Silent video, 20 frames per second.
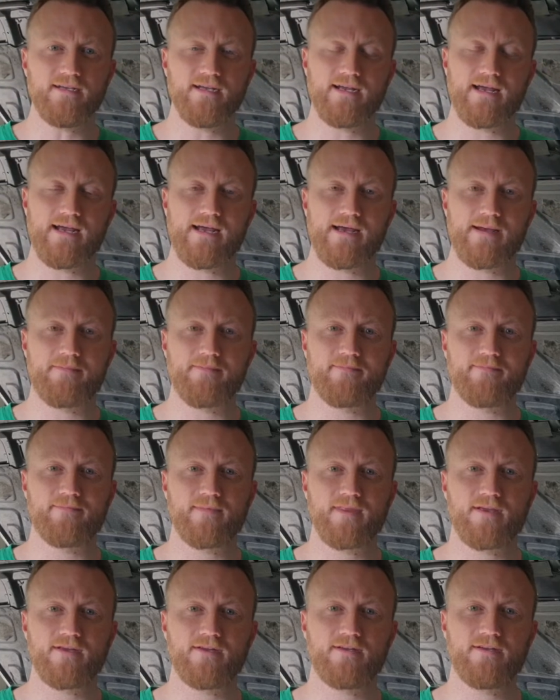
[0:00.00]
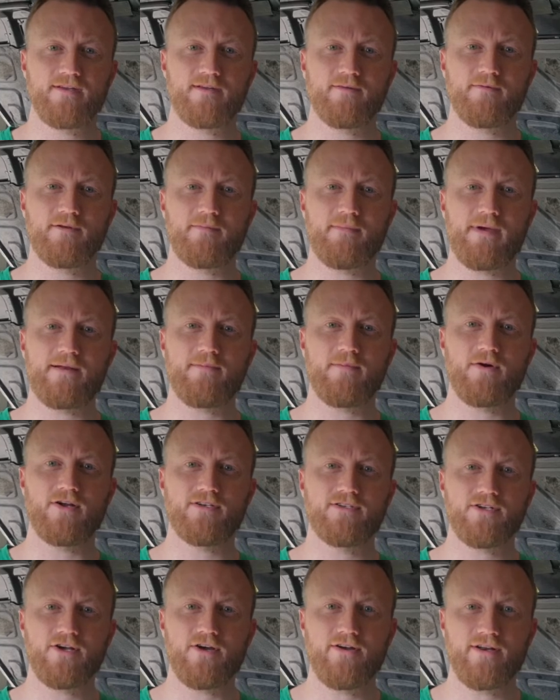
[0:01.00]
Mate of mine,
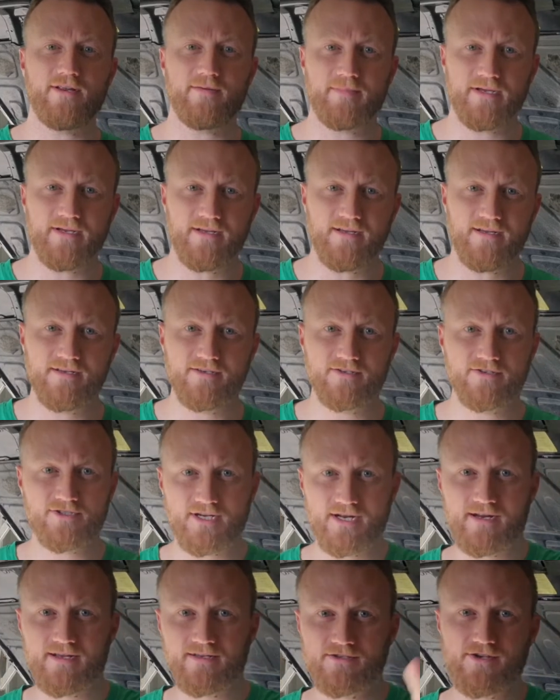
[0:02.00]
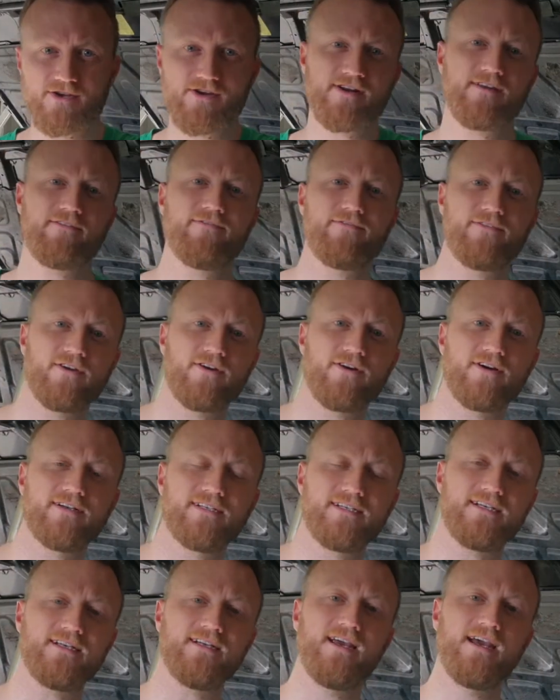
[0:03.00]
Tony B, shout out Tony for the
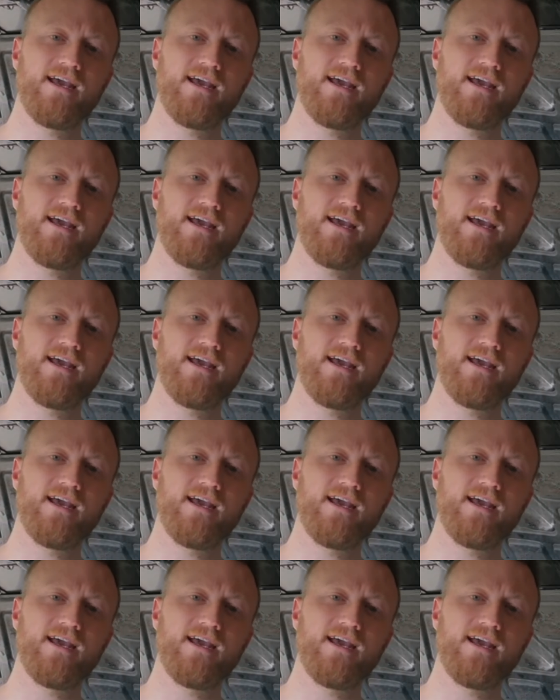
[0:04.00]
idea,